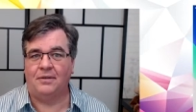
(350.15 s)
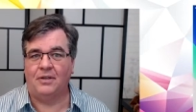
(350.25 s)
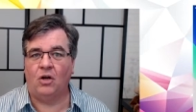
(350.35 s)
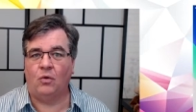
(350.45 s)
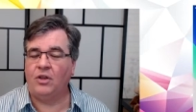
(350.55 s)

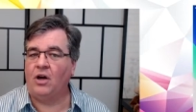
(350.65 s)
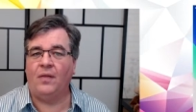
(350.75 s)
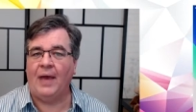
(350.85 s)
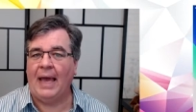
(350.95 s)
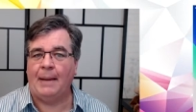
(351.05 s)
You know, with all
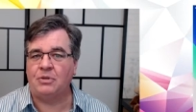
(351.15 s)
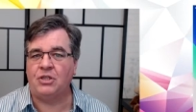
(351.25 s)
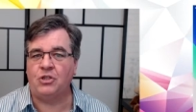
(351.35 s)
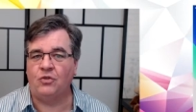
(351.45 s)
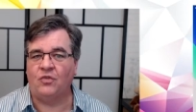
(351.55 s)
the apps
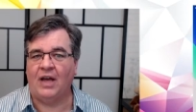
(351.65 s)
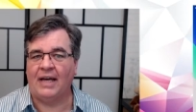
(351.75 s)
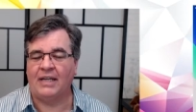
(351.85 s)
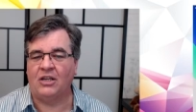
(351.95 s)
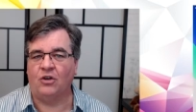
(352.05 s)
that you've
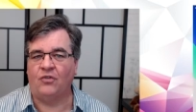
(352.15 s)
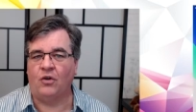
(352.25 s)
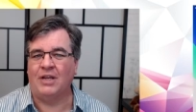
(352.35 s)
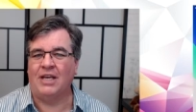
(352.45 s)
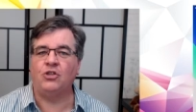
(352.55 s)
got on your
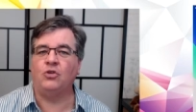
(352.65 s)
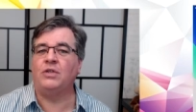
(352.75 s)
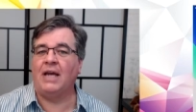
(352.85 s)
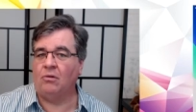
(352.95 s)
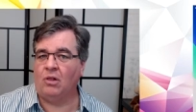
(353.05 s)
phone, as you
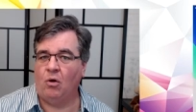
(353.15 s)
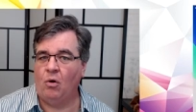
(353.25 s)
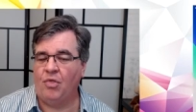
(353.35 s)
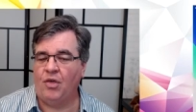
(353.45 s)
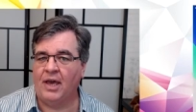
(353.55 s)

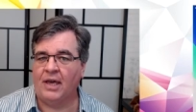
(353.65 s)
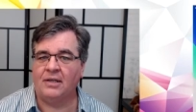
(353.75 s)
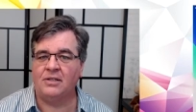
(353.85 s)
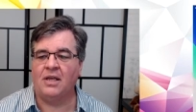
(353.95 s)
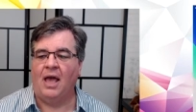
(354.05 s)
download
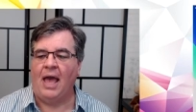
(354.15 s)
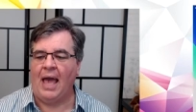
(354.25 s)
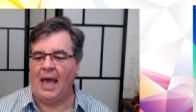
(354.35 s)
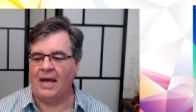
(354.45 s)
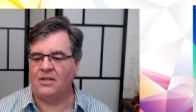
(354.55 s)
things,
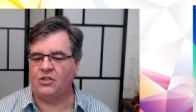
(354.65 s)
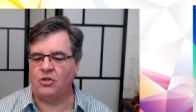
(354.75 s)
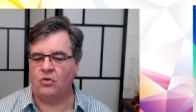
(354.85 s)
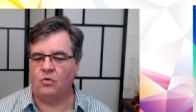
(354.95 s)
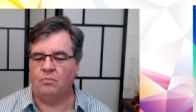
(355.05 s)
as
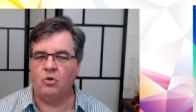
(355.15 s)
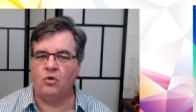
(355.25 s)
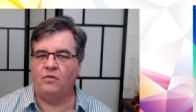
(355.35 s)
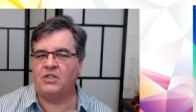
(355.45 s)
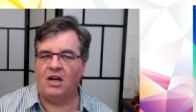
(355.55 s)
you
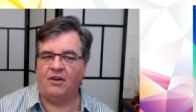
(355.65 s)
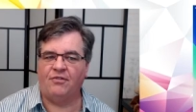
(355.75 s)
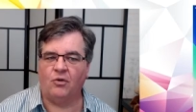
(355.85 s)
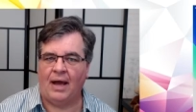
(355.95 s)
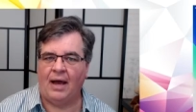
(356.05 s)
move stuff
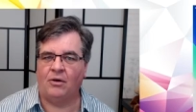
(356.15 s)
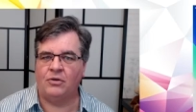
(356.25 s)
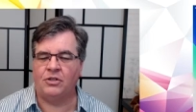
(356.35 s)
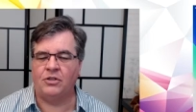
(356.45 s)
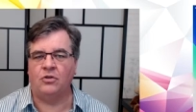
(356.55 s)

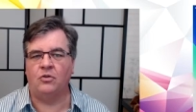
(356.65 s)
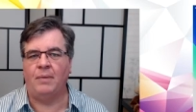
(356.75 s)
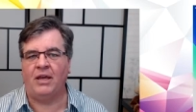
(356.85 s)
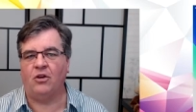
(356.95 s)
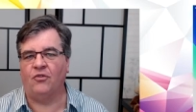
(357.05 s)
around to
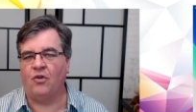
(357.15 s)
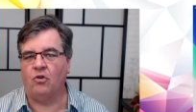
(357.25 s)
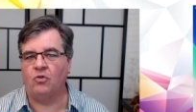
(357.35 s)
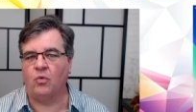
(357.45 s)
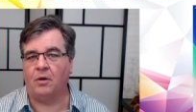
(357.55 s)
make your
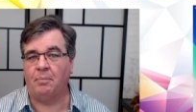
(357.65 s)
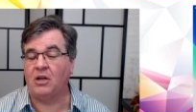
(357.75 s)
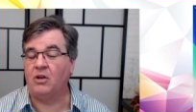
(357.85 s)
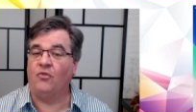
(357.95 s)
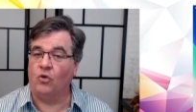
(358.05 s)
phone work
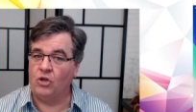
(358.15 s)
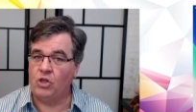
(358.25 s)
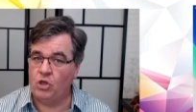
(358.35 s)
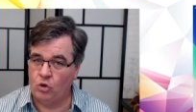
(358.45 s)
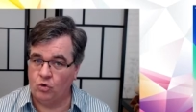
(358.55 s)
better for
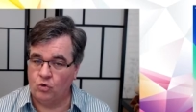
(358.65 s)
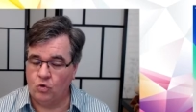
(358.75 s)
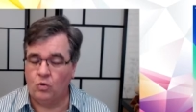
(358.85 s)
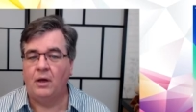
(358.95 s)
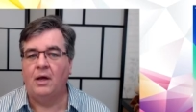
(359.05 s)

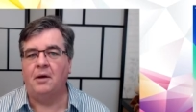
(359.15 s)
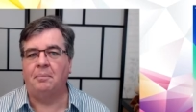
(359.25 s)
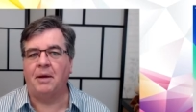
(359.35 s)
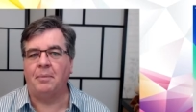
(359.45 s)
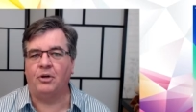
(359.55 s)
you
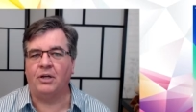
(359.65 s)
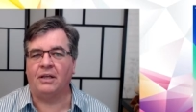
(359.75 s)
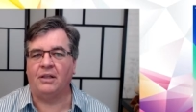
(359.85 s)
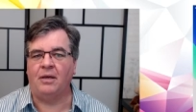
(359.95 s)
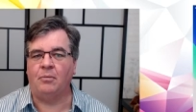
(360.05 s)
by
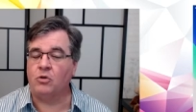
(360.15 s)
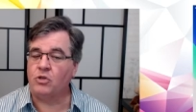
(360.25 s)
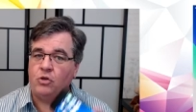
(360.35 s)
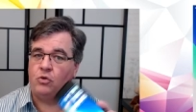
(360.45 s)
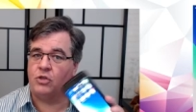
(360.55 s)
putting the
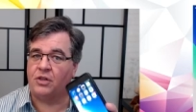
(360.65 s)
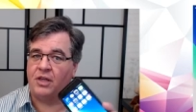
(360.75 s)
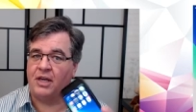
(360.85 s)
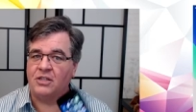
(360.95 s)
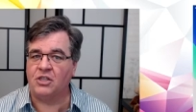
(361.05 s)
most used
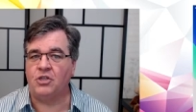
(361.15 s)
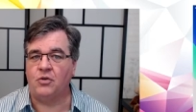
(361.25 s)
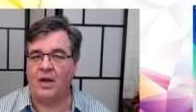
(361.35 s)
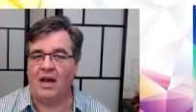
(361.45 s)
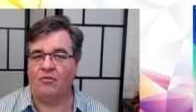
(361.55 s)
things that
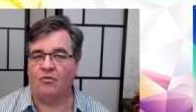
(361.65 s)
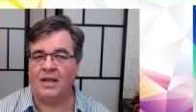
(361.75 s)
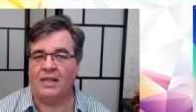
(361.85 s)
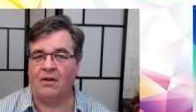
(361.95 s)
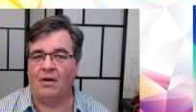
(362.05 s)
you have
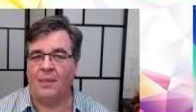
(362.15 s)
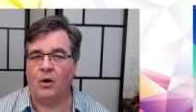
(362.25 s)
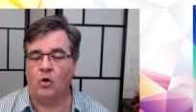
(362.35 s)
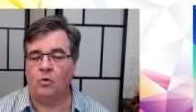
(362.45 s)
right there on the home